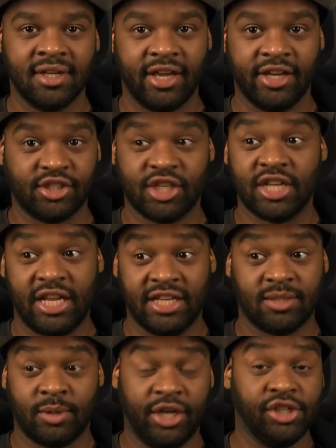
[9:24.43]

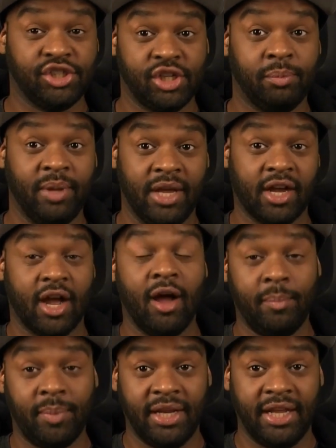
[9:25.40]
It should be
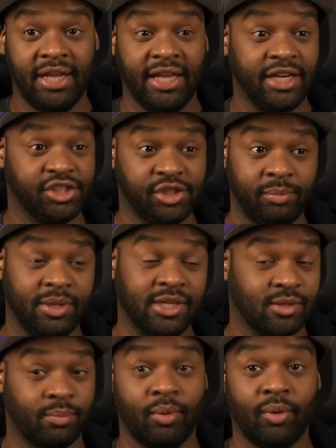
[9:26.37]
accompanying it. It should be
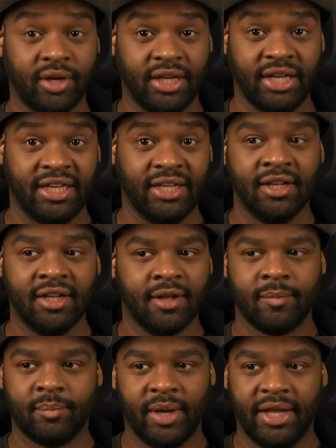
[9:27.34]
supporting it.
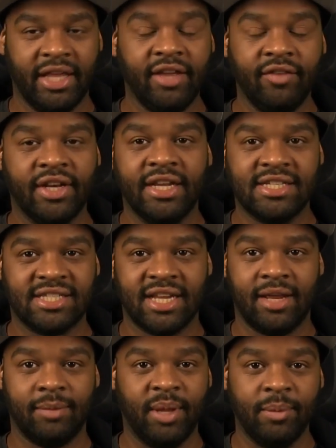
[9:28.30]
But even he
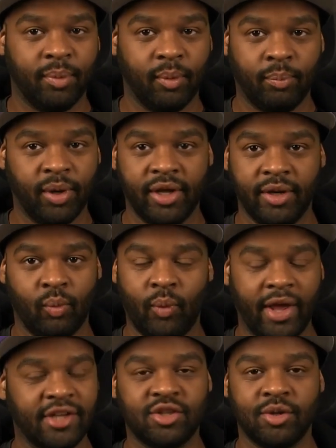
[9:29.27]
said people put
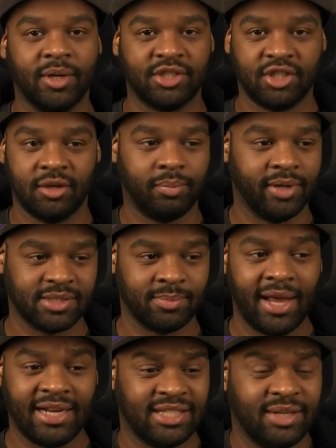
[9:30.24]
way too much in the plus
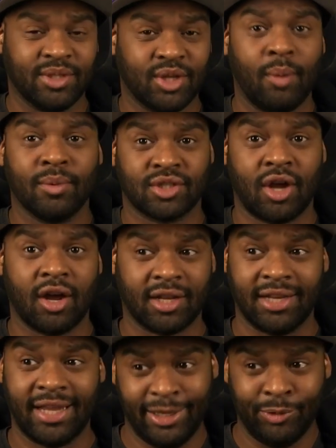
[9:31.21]
minus. He was almost
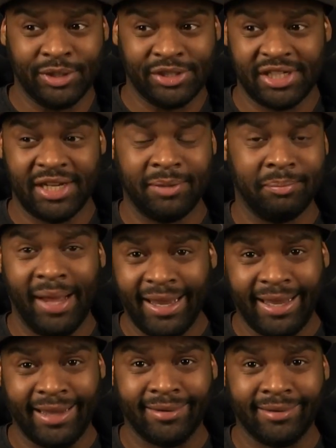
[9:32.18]
talking like he wished he didn't
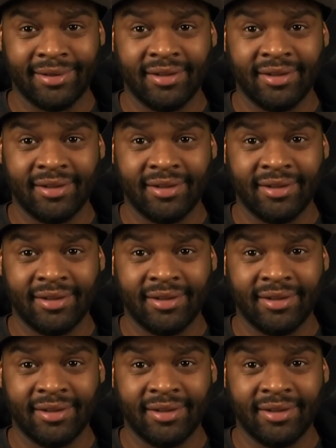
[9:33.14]
make it